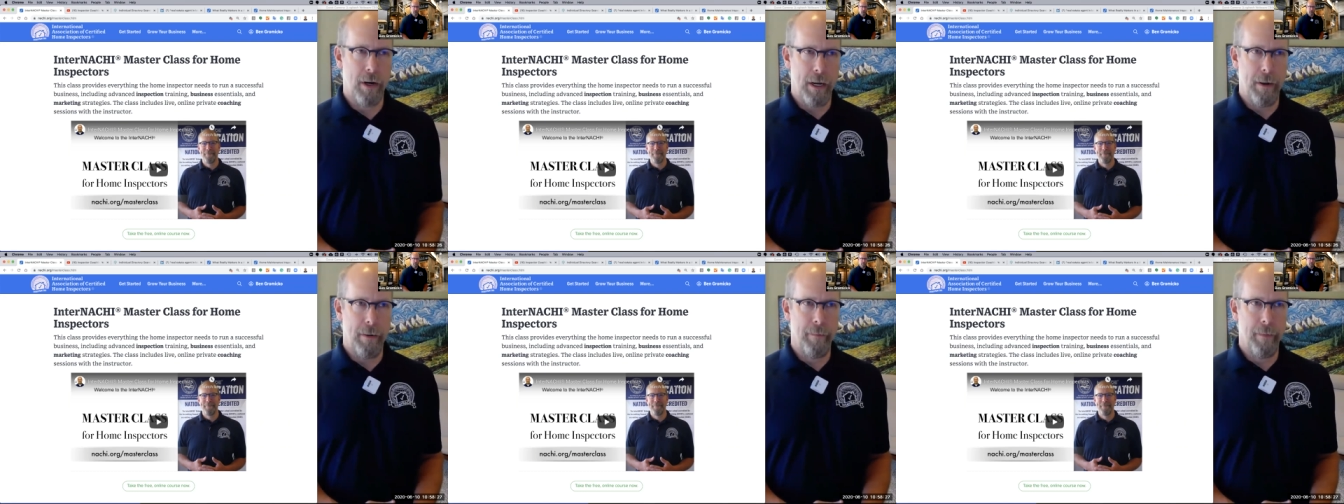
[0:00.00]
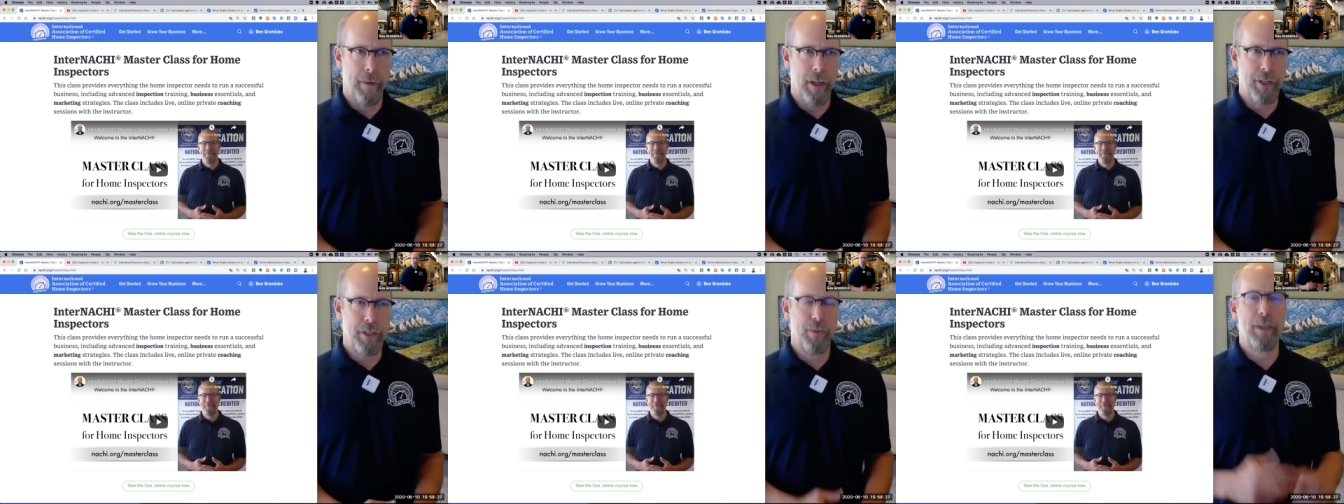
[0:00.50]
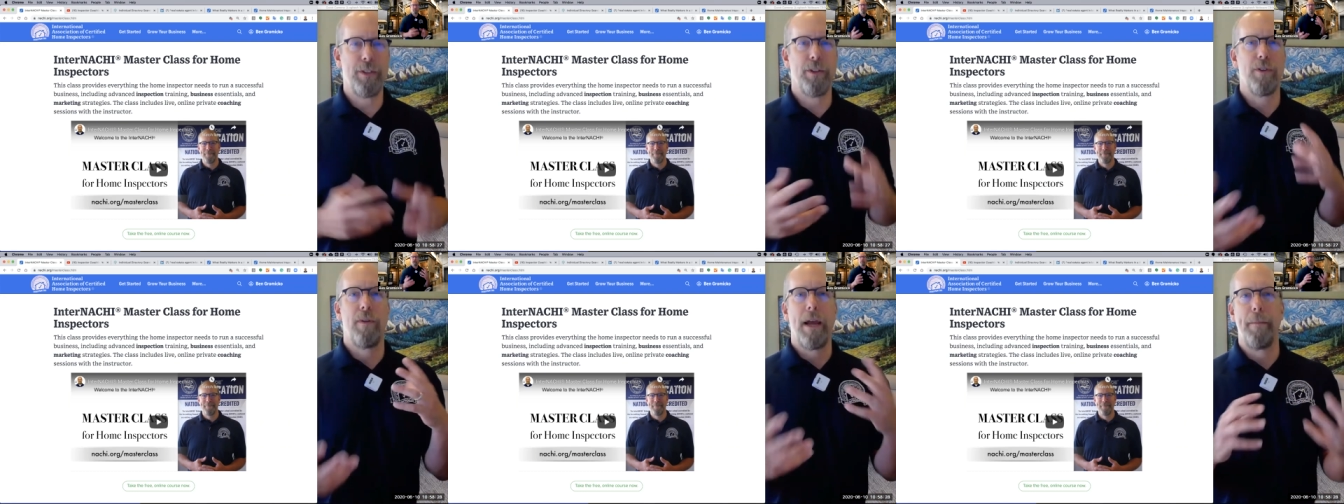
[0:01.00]
um, just wasn't the
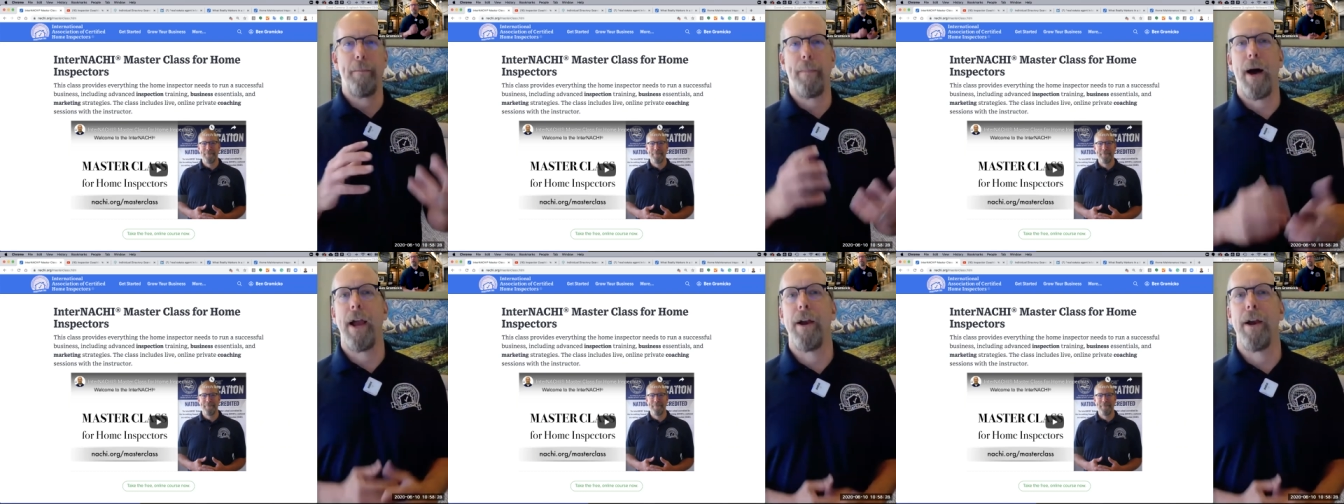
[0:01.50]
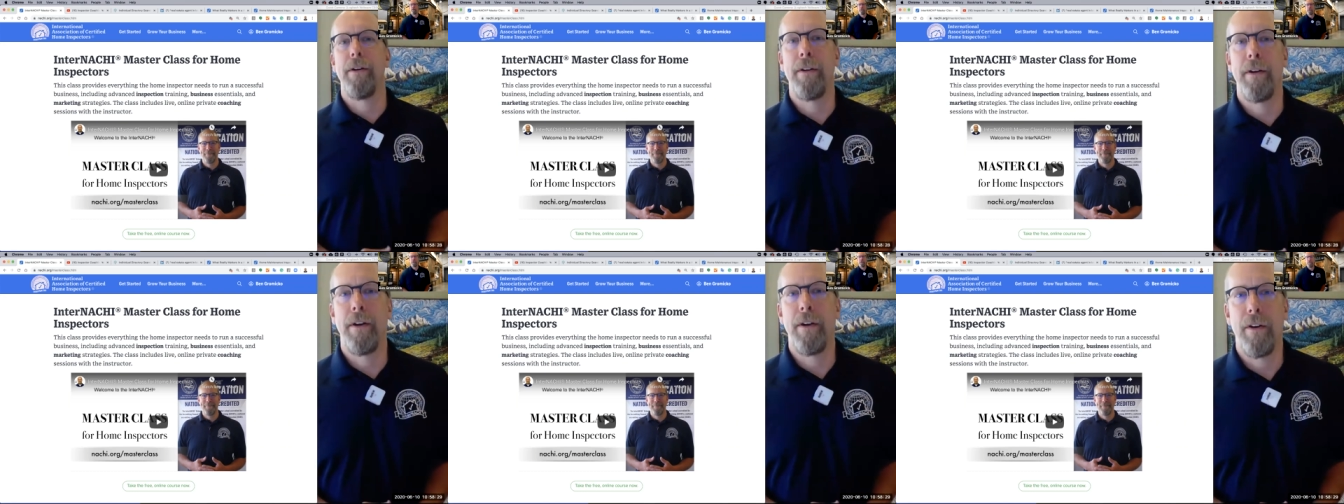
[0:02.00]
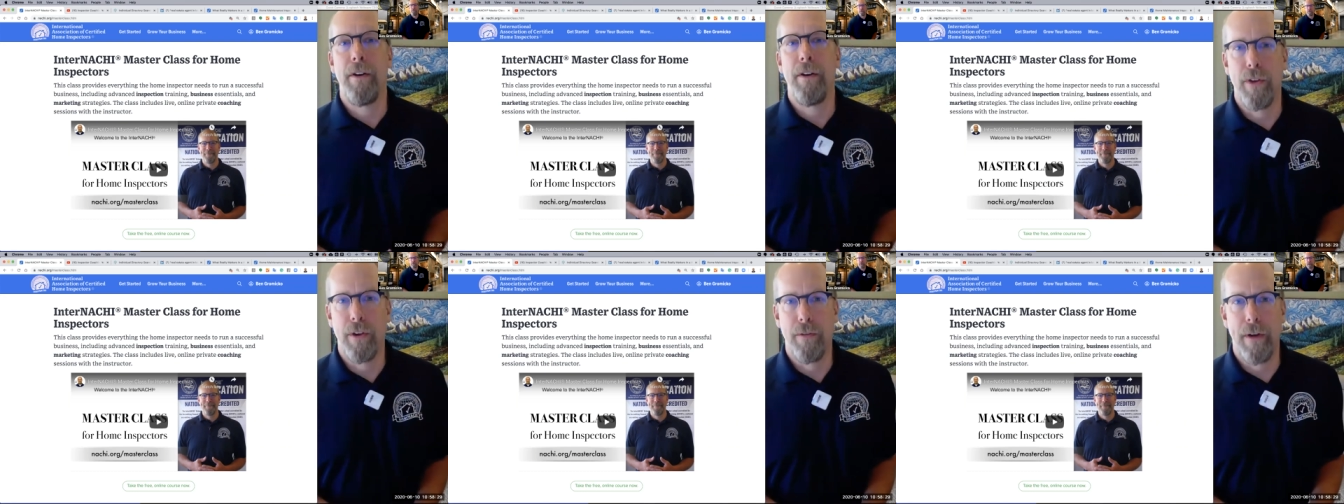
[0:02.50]
right buyer for
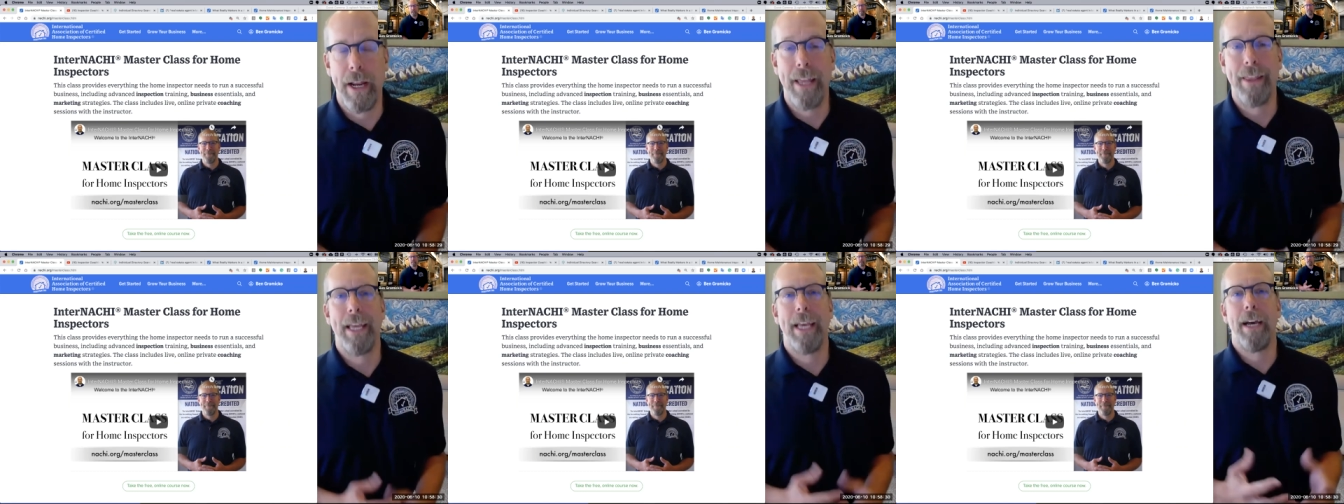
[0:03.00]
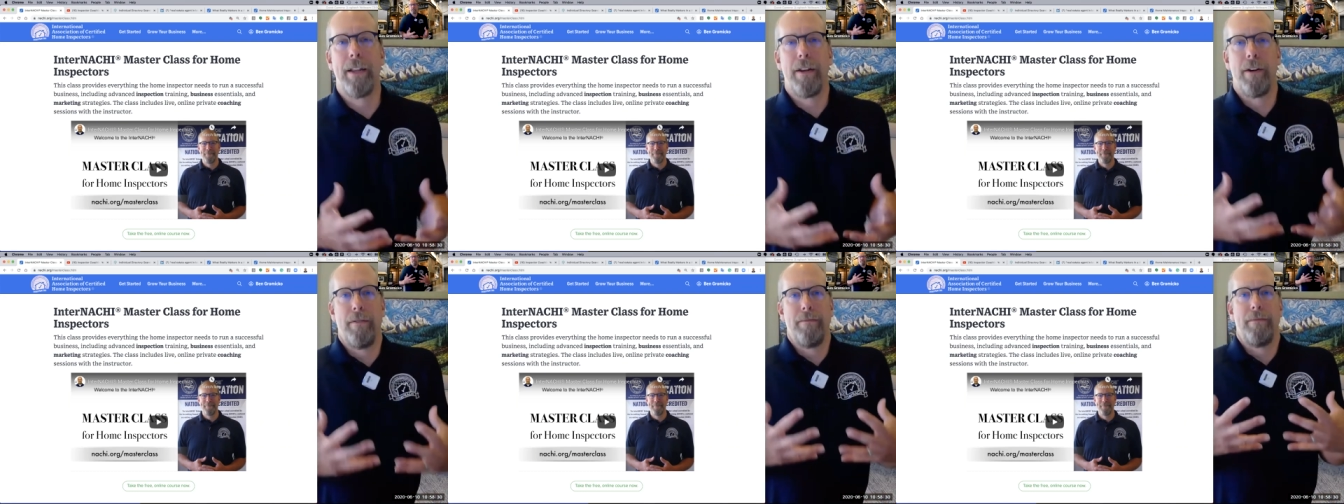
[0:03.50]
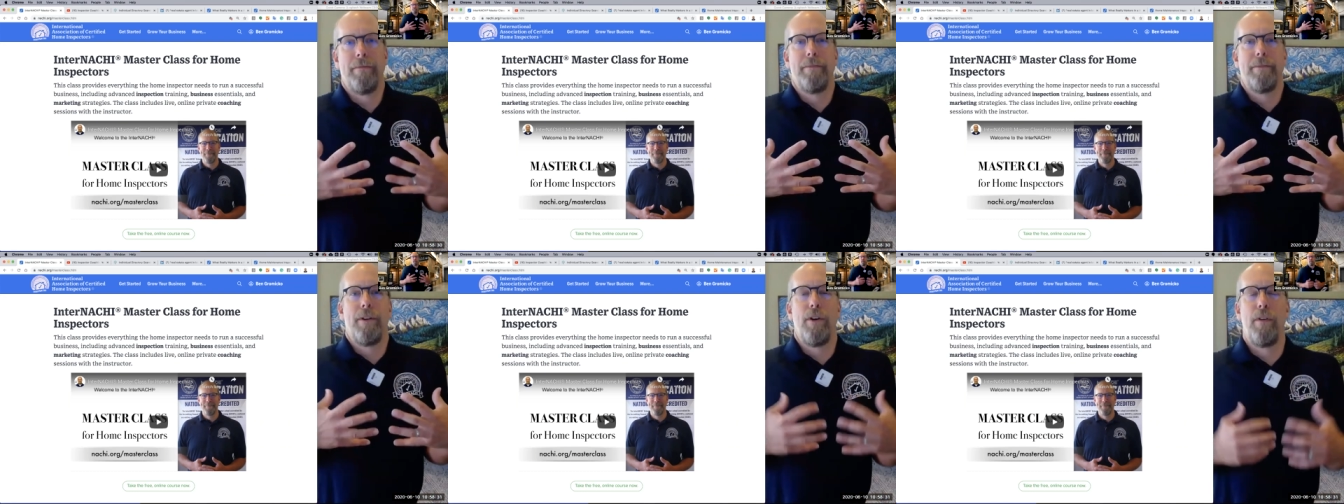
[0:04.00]
the right, and they got
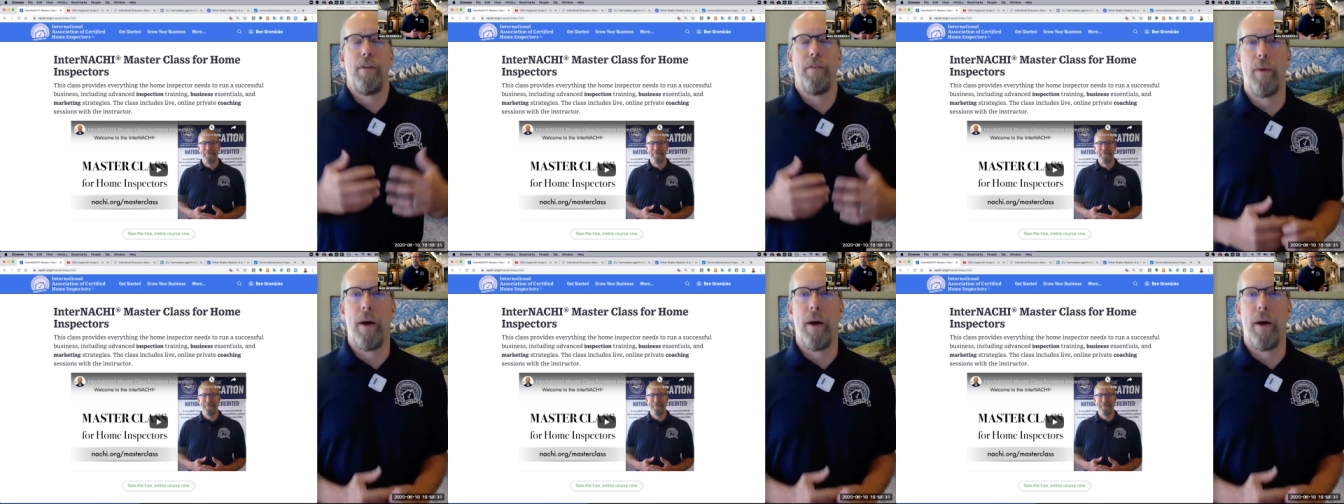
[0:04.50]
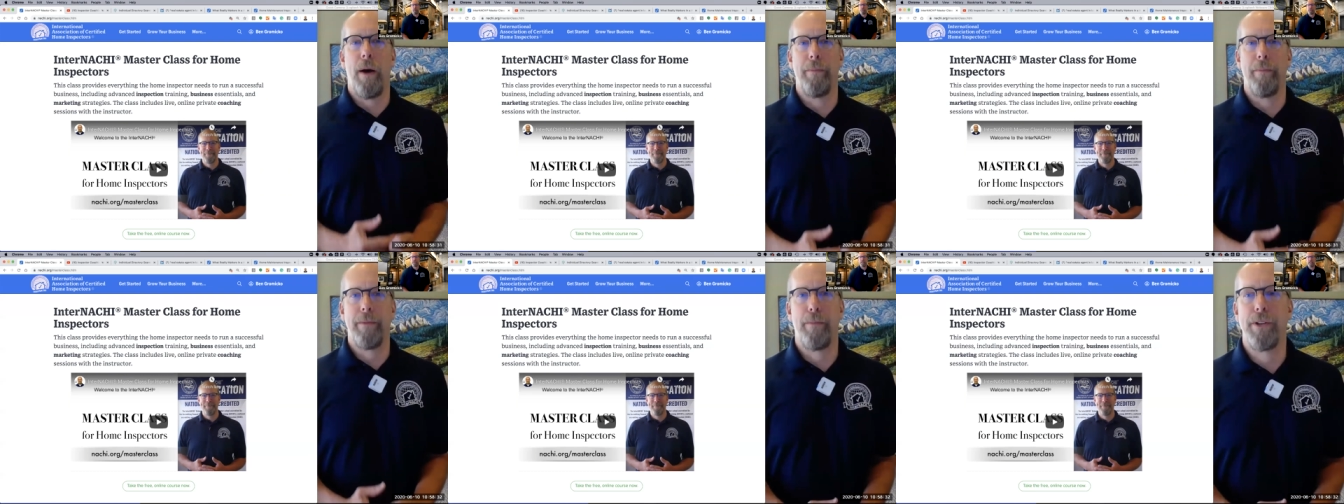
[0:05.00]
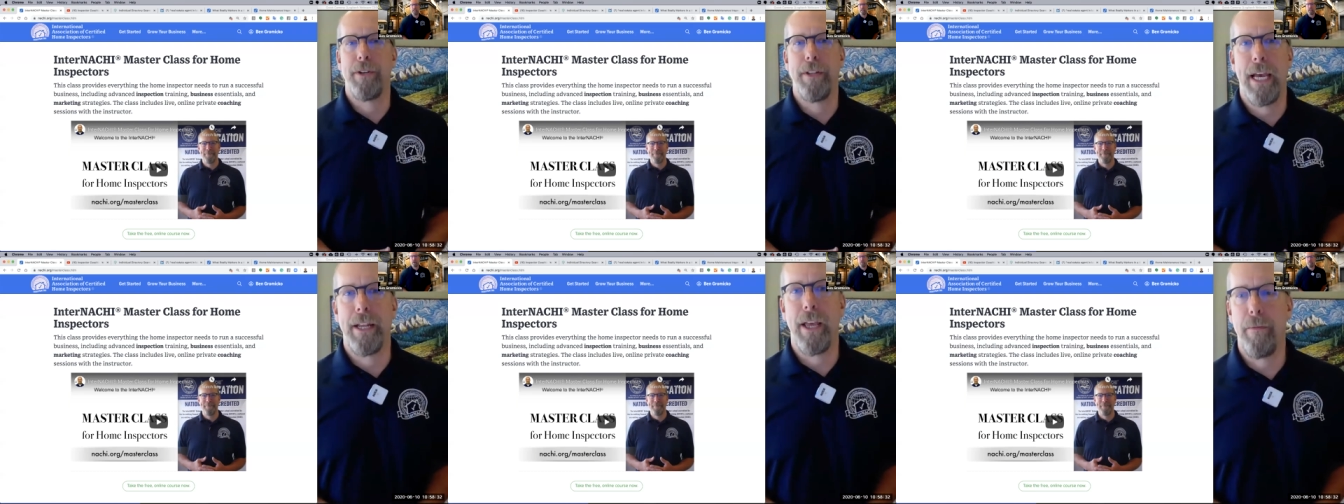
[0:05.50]
overwhelmed and pressured and they had to go.